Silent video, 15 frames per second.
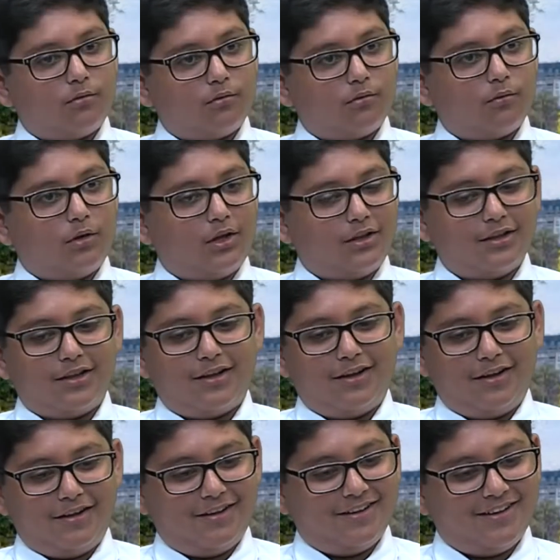Well,
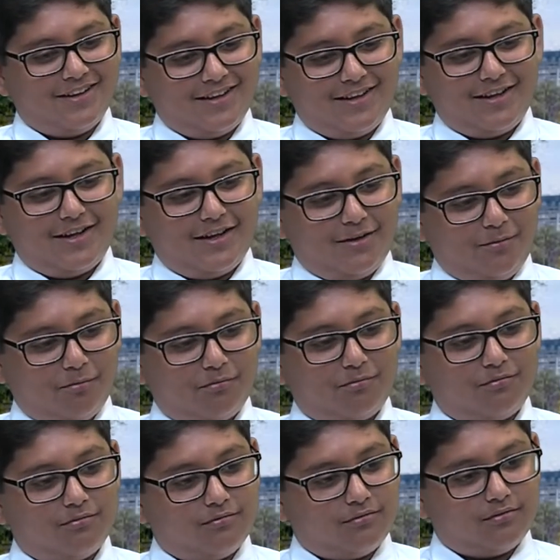
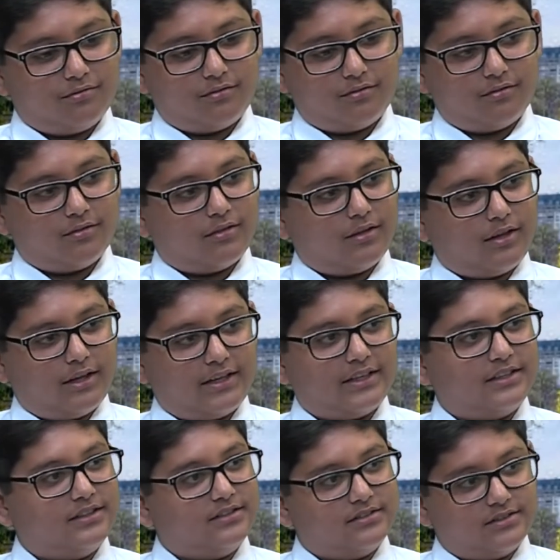I
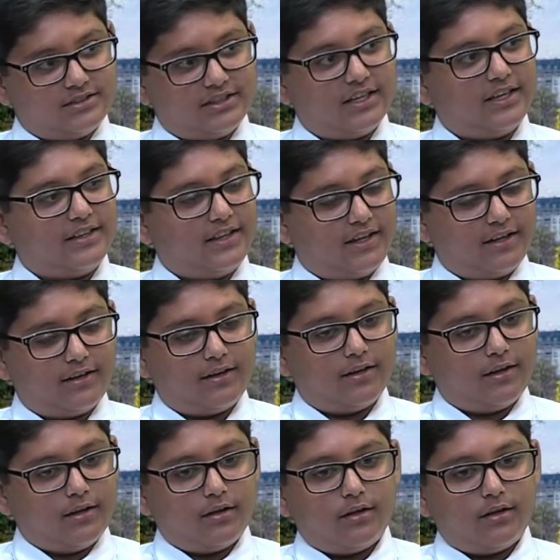can say that